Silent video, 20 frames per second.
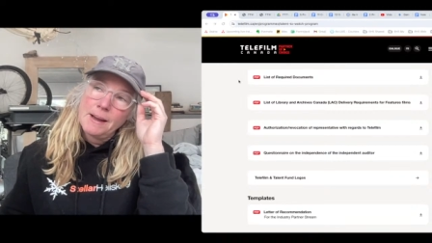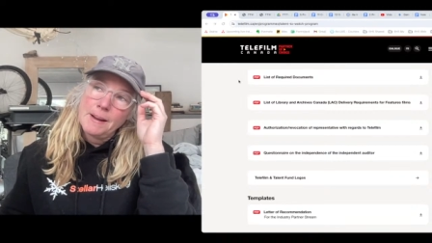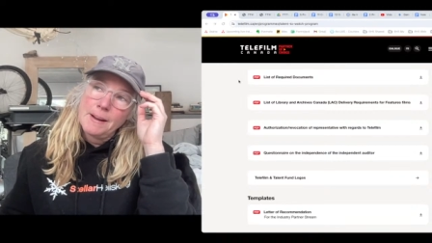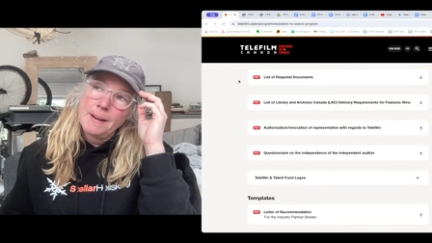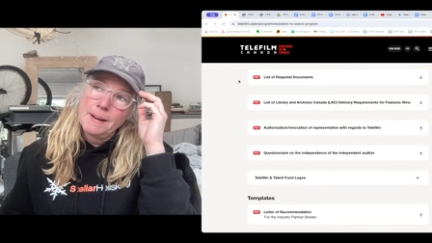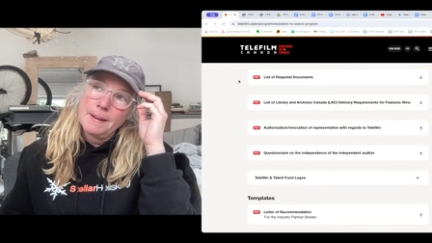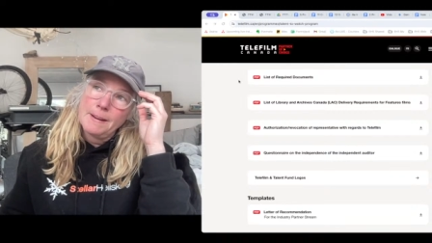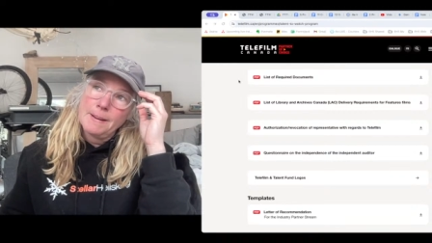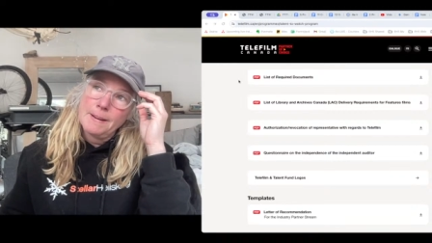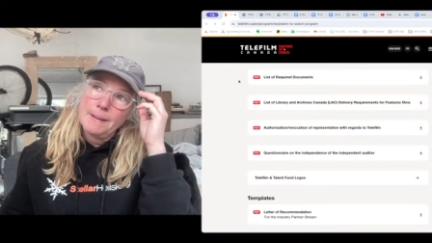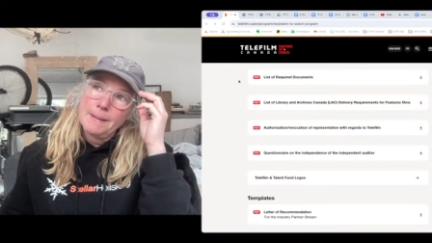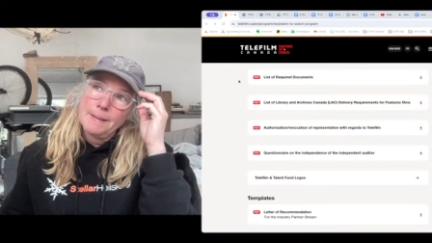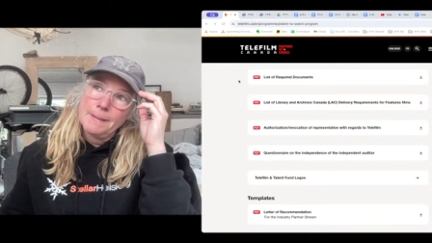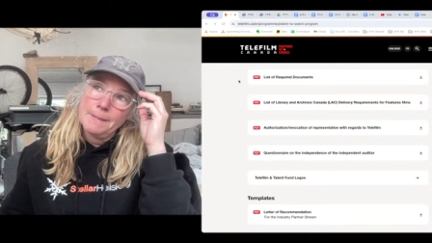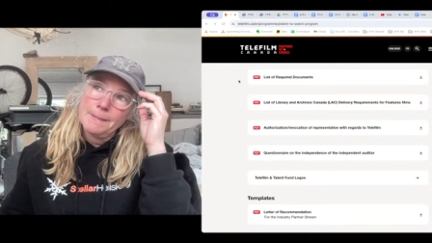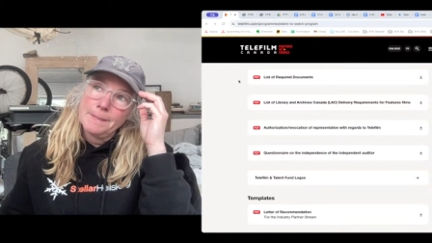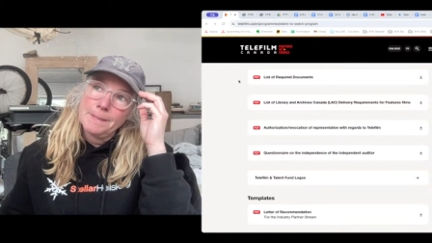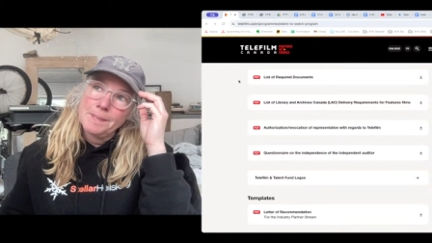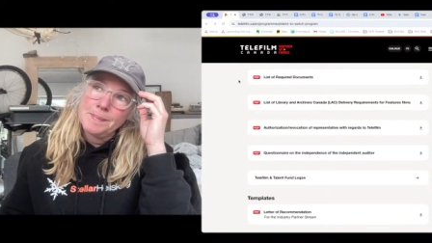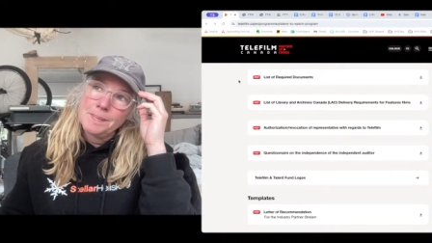
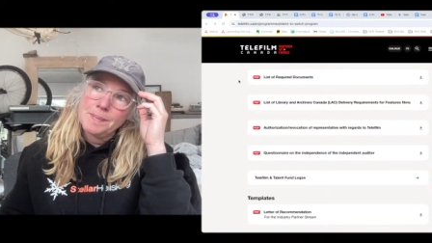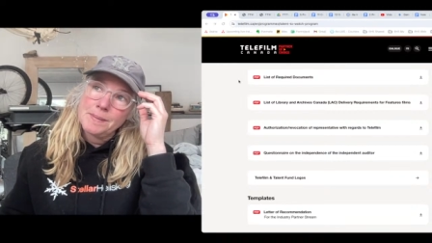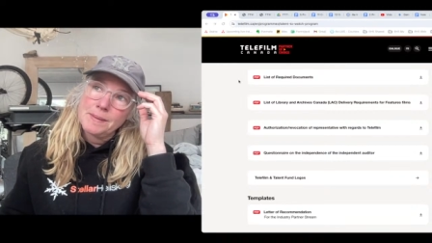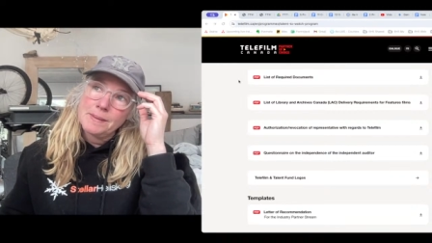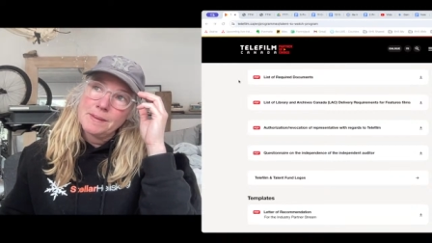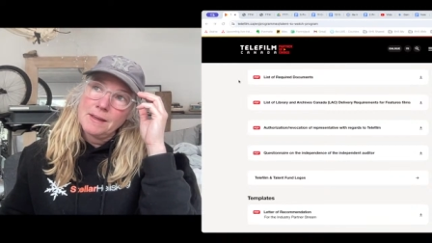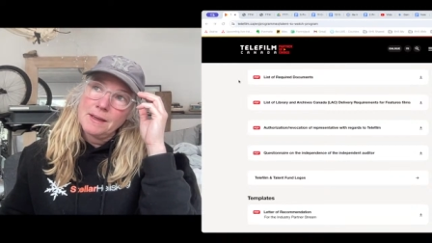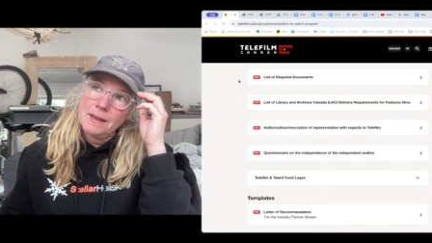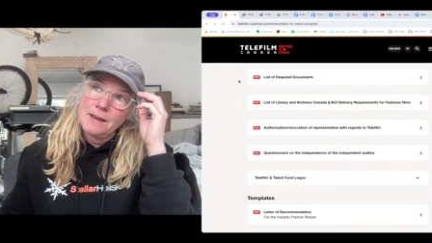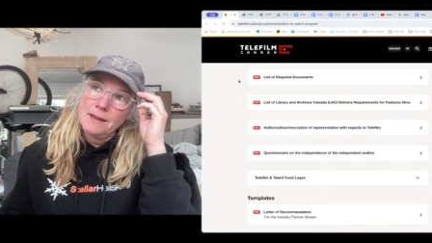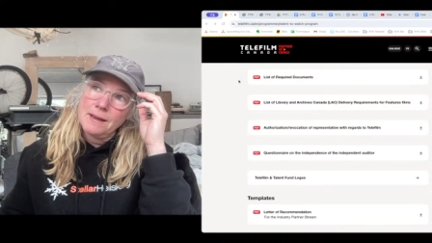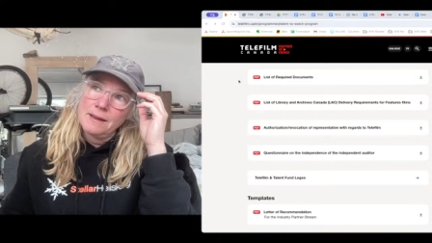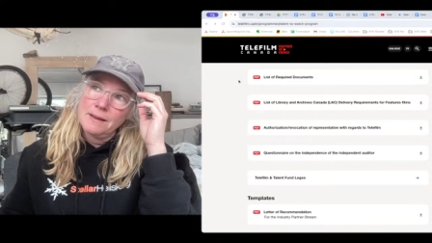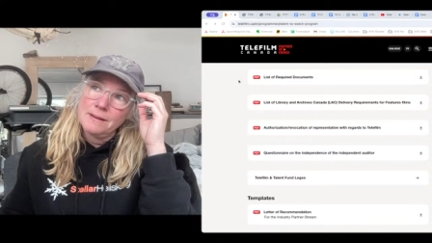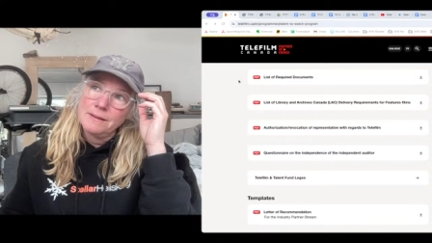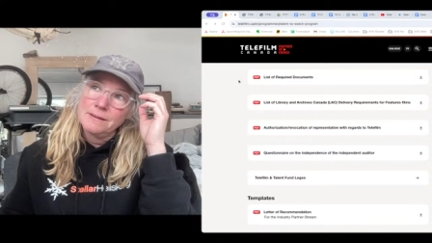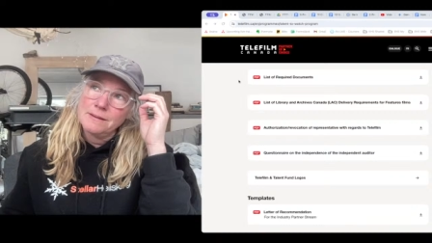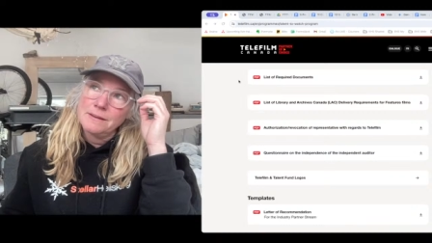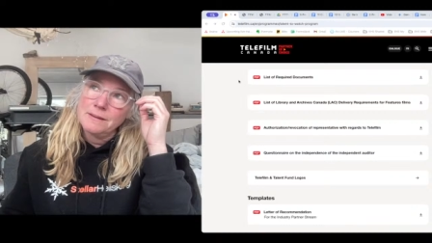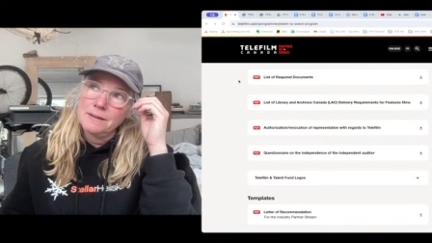
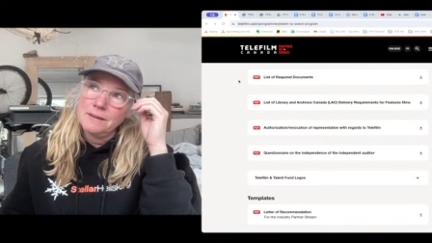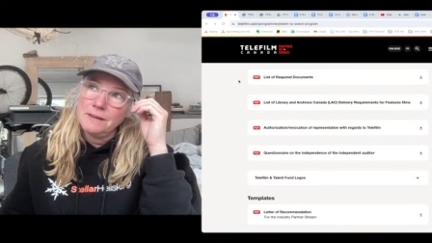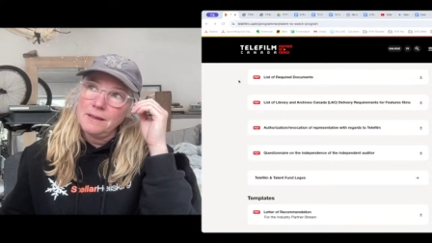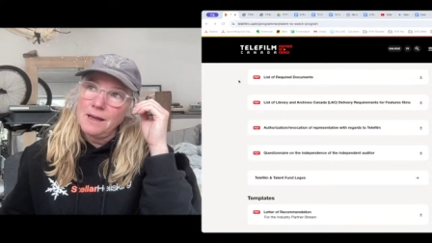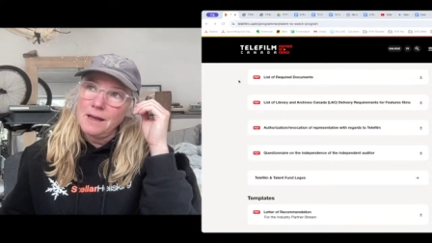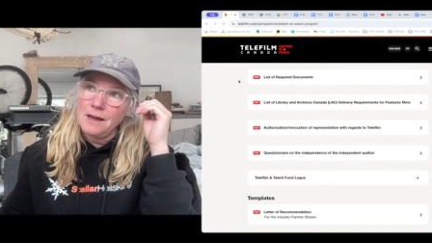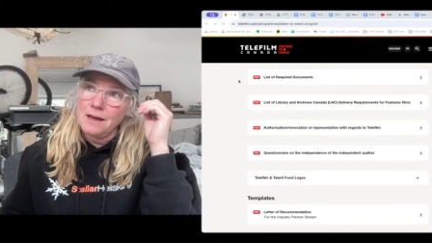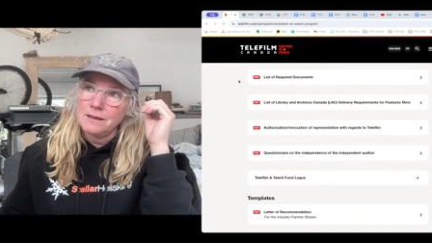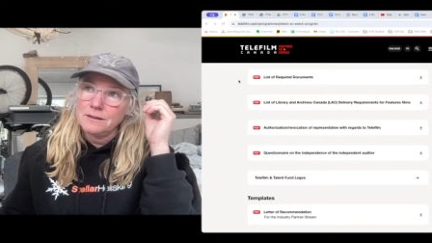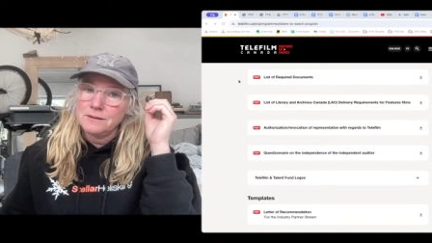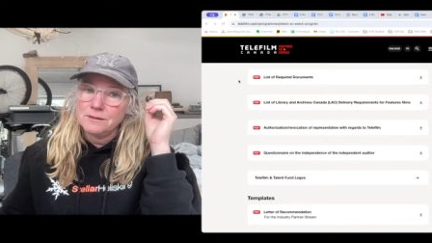And yeah,